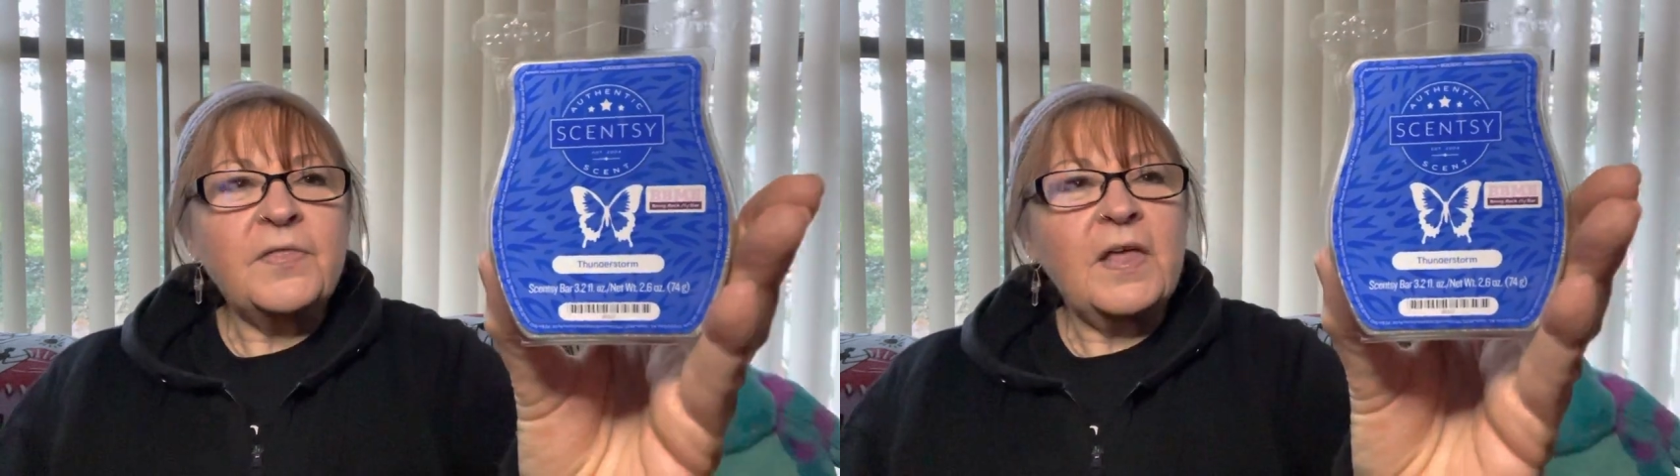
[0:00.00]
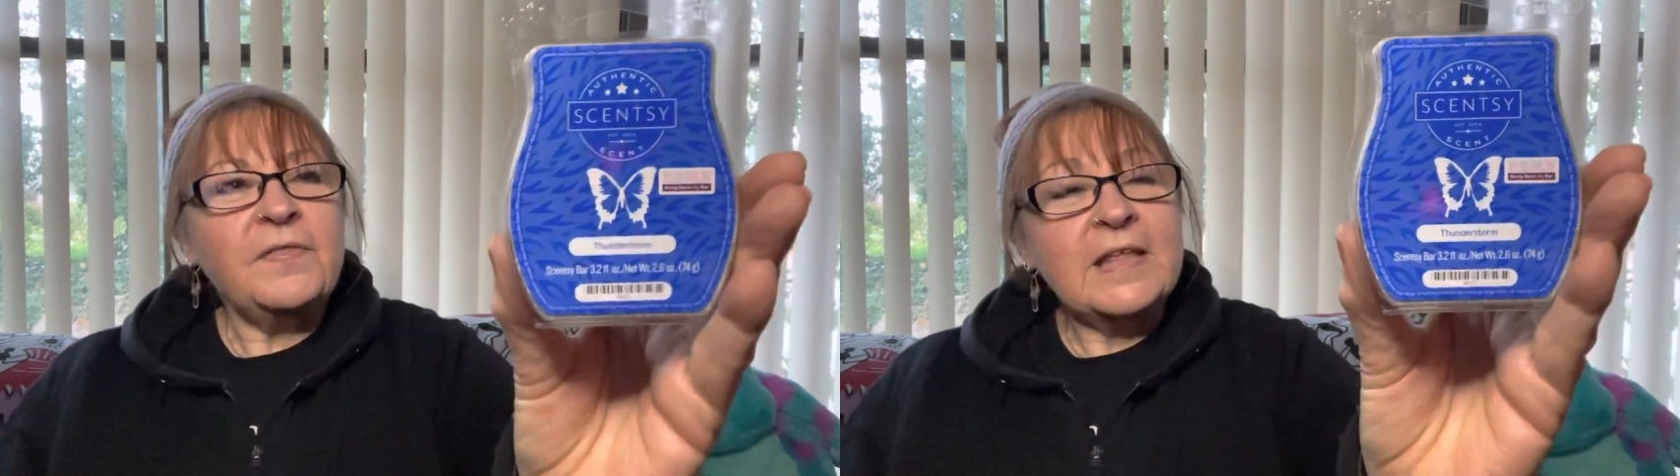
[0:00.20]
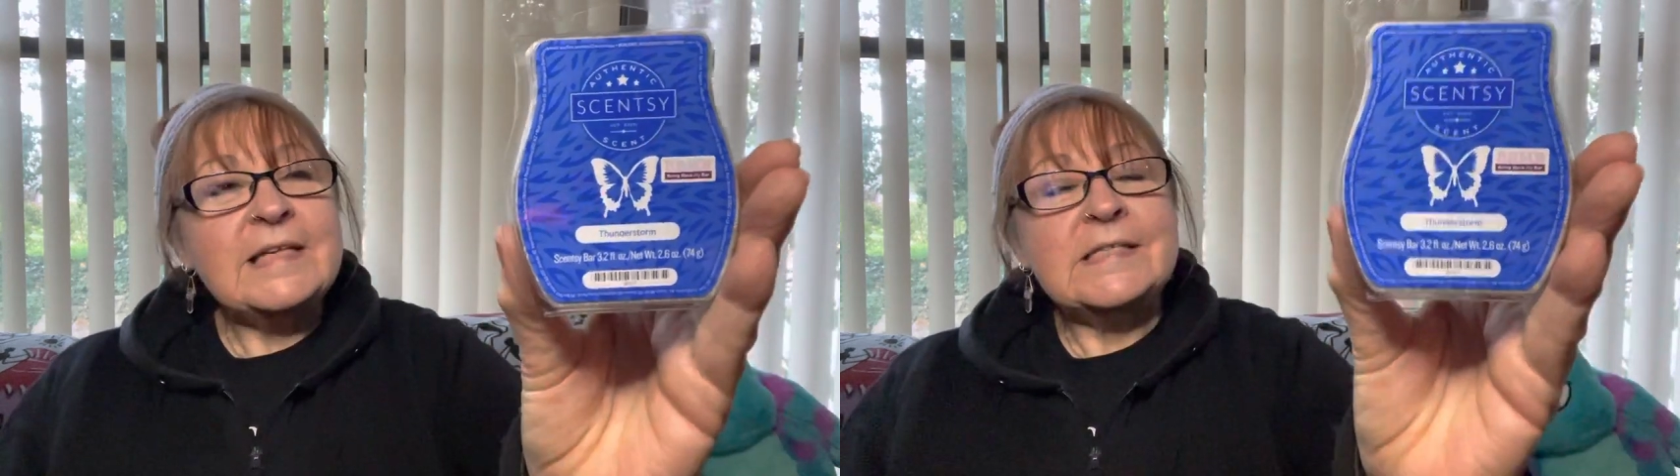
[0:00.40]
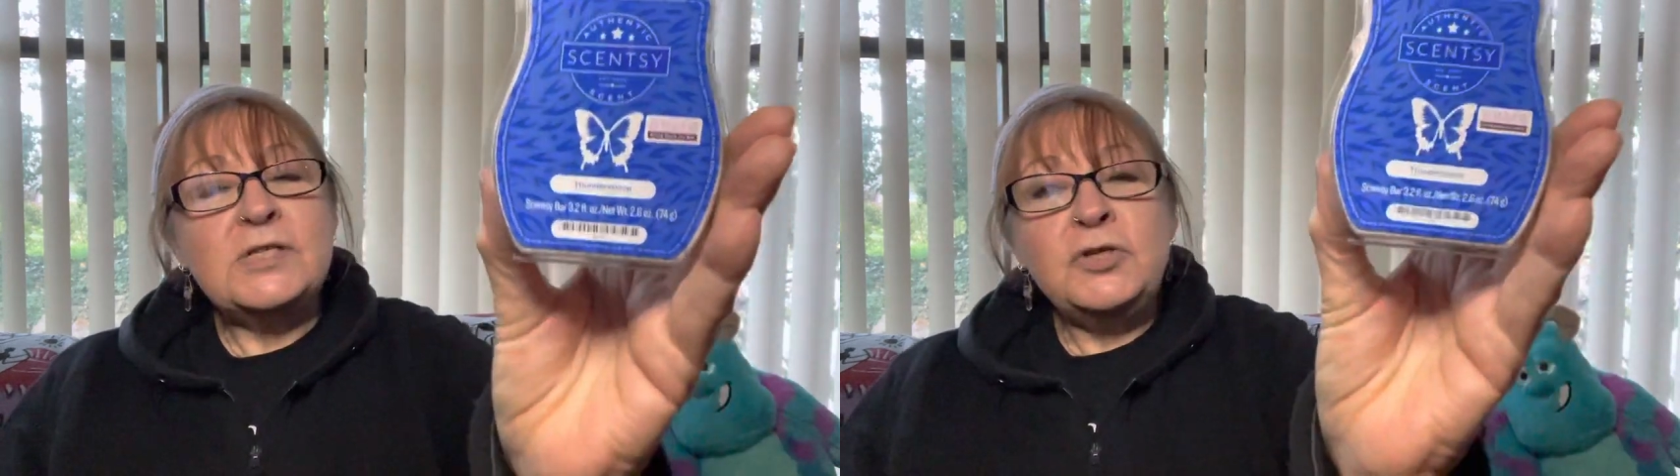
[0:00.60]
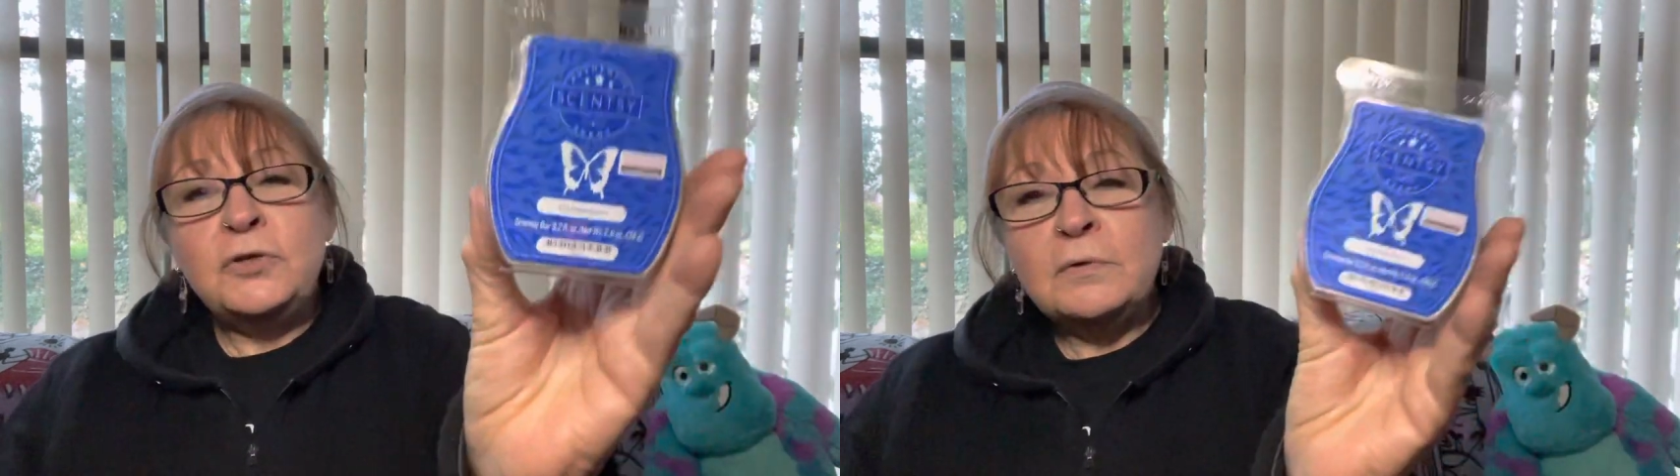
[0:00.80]
that these
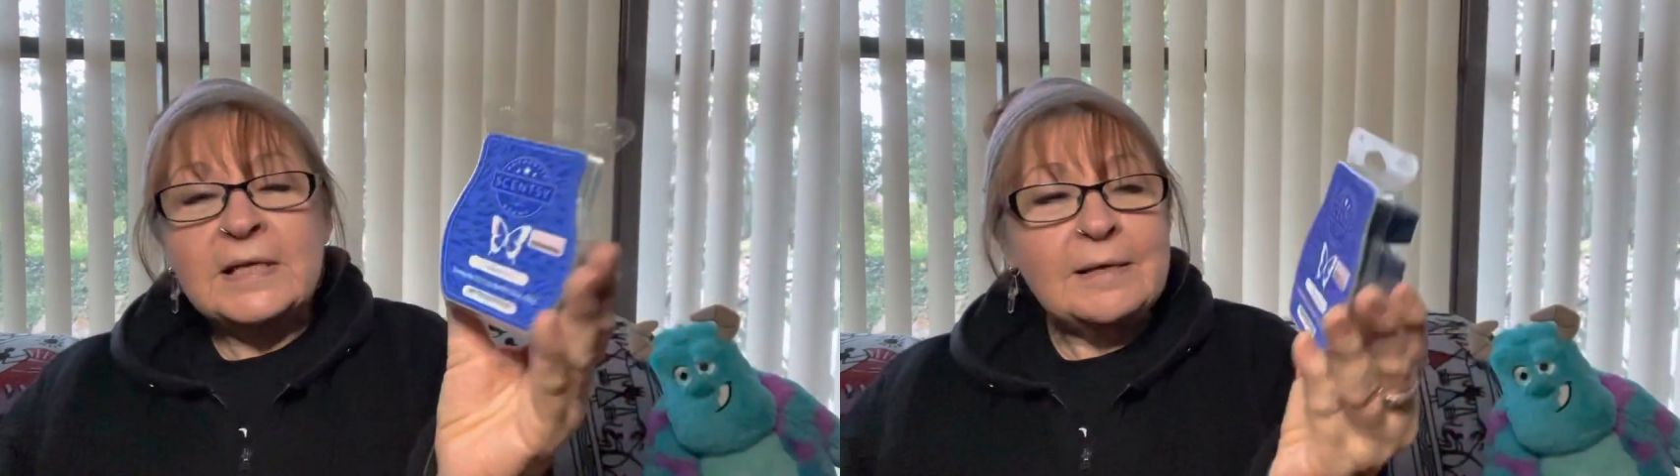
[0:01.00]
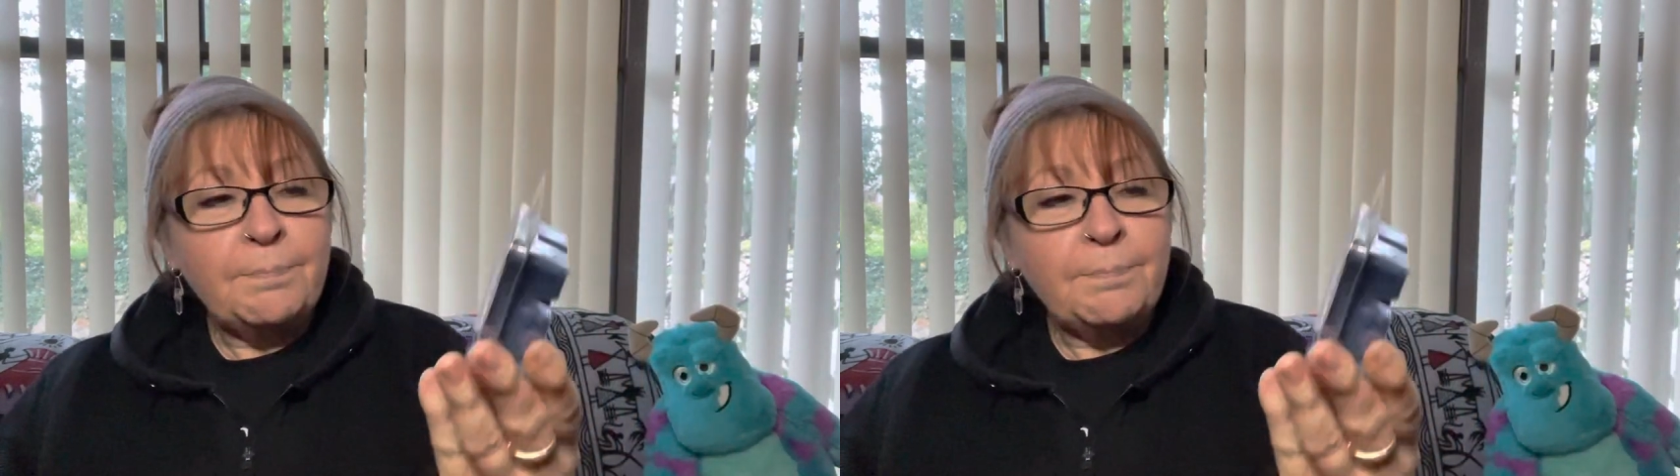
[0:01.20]
newly